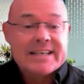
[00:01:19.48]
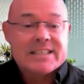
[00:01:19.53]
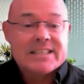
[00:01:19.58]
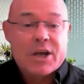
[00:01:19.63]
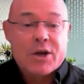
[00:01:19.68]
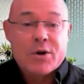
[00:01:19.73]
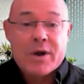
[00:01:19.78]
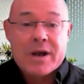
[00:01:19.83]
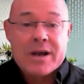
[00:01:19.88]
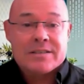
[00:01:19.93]

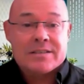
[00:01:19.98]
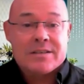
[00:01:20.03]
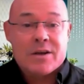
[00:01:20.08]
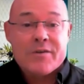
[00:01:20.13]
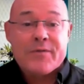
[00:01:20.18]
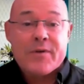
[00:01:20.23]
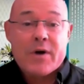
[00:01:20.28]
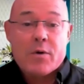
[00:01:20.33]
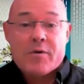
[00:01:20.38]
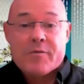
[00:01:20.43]
So, so
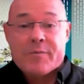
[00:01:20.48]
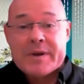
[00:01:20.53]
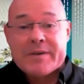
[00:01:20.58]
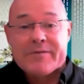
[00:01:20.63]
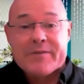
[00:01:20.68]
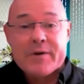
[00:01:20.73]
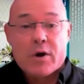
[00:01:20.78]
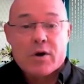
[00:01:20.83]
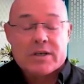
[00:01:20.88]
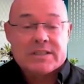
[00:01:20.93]
far we've been
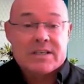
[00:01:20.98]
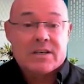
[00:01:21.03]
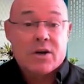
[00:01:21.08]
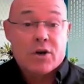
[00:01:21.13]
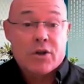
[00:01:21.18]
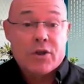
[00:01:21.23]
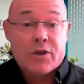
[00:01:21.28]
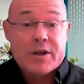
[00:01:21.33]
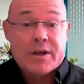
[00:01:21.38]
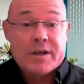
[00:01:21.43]
focusing
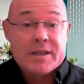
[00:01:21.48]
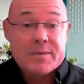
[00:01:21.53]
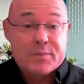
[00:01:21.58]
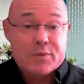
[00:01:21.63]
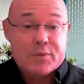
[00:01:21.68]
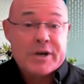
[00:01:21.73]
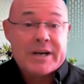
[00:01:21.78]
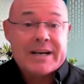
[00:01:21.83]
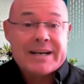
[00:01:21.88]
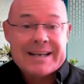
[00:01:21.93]
on the, the
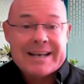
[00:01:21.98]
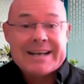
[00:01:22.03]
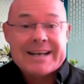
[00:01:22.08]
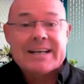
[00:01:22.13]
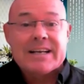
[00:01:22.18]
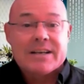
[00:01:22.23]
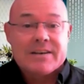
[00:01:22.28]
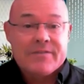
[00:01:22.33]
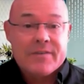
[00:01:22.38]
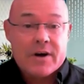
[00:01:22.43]

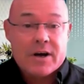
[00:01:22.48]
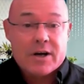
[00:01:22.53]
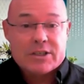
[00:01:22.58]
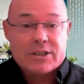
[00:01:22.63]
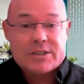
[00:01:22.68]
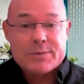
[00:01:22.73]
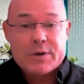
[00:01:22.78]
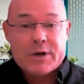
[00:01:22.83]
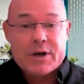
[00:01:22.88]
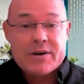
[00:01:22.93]
preclinical
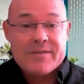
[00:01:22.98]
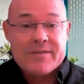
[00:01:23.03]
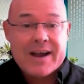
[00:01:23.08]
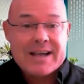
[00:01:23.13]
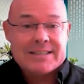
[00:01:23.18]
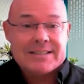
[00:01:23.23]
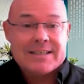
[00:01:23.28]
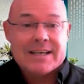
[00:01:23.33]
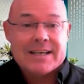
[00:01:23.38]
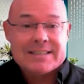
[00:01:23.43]
advancement of
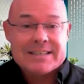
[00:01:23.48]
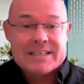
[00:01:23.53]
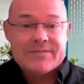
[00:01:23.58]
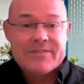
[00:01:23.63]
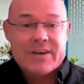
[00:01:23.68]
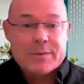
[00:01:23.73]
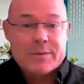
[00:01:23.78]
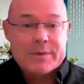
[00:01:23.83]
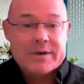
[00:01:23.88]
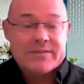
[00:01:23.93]
assets and
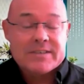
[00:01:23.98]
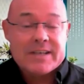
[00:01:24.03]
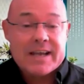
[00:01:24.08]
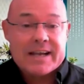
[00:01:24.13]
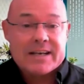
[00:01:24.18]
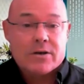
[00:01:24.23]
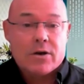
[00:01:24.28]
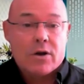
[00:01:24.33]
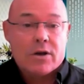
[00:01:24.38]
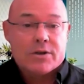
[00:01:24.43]
development of
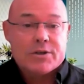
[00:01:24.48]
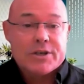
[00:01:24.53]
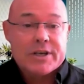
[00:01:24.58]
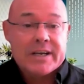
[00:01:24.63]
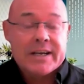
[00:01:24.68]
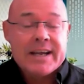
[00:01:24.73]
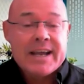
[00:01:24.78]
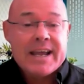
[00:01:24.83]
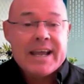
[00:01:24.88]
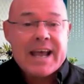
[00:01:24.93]

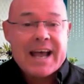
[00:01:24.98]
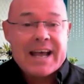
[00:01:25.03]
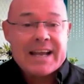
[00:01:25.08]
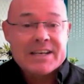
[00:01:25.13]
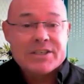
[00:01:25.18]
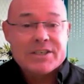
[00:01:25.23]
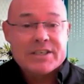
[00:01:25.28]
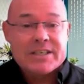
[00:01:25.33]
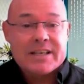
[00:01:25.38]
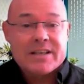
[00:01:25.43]
technology. And
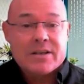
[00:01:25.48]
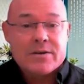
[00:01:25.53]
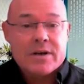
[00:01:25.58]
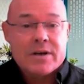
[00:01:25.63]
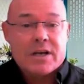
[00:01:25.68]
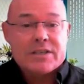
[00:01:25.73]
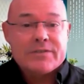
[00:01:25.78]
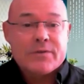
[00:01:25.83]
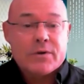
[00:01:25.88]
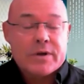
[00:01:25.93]
just in the
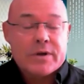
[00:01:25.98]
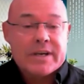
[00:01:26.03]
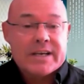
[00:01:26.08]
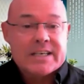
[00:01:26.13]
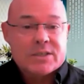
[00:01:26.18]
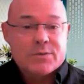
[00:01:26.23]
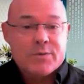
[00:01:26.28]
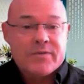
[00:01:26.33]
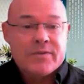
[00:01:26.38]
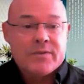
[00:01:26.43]
last few
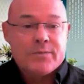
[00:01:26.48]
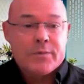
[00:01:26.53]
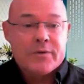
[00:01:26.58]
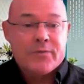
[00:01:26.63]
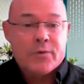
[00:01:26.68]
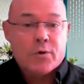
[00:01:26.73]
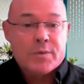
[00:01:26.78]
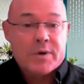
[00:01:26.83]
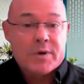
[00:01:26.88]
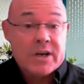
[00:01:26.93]
years, we've
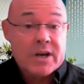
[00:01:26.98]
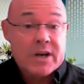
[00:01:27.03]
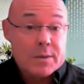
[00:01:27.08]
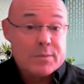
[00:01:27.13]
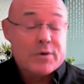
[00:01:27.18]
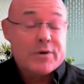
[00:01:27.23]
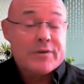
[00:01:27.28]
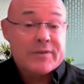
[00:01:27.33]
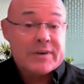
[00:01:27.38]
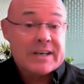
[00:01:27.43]
performed a
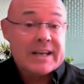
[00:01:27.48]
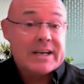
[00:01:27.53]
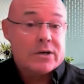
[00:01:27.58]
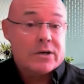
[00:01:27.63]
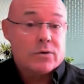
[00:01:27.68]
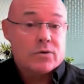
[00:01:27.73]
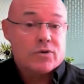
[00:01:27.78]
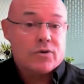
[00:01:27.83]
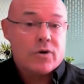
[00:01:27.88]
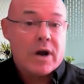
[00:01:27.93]
number of
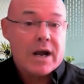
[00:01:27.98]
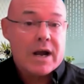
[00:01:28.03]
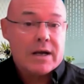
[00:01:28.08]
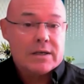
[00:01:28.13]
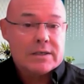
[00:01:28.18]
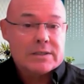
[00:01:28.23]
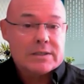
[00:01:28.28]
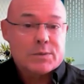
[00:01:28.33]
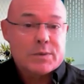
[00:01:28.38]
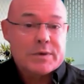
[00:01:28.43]
clinical
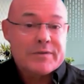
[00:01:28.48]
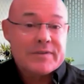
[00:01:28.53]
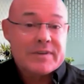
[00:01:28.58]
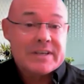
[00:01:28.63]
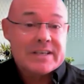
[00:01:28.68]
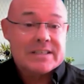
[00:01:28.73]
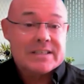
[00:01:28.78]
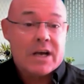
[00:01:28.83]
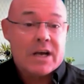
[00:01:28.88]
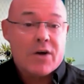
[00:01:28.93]
trials with
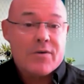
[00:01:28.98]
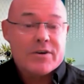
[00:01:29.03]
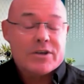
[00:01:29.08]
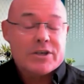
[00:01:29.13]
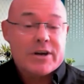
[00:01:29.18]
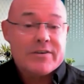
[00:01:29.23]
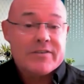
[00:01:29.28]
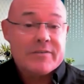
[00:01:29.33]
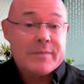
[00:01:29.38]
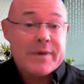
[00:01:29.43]
these heart
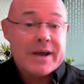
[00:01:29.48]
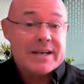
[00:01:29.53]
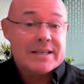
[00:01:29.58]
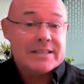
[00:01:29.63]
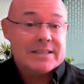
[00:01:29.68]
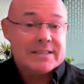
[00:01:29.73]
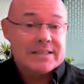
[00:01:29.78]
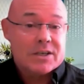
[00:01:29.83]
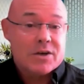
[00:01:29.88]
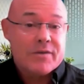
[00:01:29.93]
regenerative
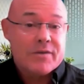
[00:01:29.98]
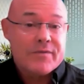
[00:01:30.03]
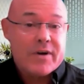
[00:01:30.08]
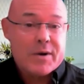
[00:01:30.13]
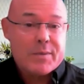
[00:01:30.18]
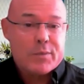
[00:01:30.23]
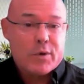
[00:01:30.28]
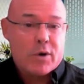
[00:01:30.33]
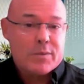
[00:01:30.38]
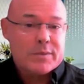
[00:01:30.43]
medicines and got
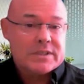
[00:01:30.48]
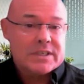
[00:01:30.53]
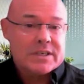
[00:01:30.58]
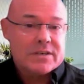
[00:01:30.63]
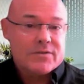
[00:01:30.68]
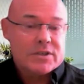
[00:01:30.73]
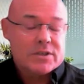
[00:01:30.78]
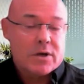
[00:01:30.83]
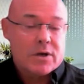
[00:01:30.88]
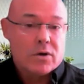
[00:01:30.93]
very promising
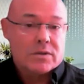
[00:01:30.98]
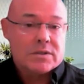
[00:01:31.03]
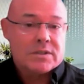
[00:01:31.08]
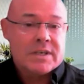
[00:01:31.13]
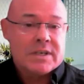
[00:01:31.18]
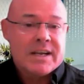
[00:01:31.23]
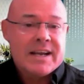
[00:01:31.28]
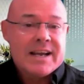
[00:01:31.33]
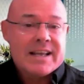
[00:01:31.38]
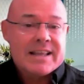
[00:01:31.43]
results.
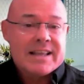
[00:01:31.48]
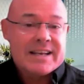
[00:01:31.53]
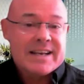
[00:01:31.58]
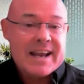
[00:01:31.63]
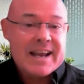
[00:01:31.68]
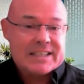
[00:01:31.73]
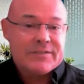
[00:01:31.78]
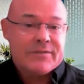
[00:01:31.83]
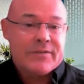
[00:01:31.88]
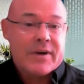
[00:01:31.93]
The
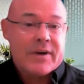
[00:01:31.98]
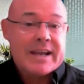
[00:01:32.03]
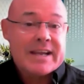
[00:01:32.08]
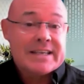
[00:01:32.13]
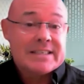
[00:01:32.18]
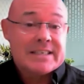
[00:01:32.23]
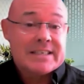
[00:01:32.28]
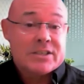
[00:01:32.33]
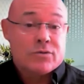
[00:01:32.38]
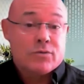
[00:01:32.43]
next
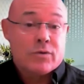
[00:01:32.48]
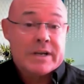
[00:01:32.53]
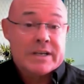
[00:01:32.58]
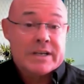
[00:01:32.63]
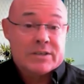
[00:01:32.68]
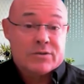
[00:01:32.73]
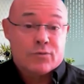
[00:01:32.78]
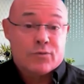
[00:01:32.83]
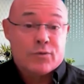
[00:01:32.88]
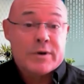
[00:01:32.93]
phase is,
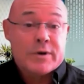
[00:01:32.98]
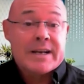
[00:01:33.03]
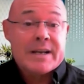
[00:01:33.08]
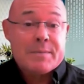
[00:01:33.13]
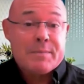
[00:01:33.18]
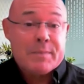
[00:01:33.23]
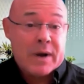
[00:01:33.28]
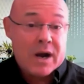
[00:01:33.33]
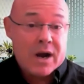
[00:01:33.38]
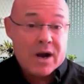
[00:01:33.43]
is really
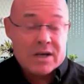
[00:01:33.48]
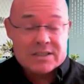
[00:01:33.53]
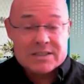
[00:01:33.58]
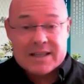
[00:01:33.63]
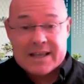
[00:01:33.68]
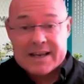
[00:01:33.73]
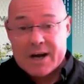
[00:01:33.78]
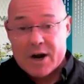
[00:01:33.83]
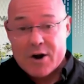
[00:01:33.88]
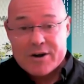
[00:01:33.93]
past
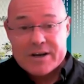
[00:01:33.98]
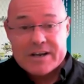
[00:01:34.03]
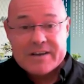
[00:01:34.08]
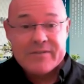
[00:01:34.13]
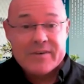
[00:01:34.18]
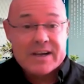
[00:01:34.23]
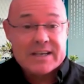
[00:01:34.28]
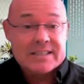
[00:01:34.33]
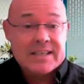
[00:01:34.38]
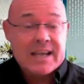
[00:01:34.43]
that R&D
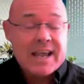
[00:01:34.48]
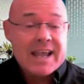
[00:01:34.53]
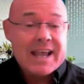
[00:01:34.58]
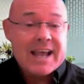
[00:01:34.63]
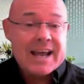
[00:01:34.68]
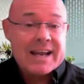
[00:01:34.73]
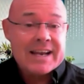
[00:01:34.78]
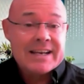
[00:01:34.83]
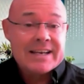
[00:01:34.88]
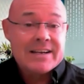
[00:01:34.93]
phase
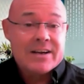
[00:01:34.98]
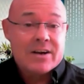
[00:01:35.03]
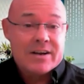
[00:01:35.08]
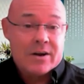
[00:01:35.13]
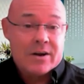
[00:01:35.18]
and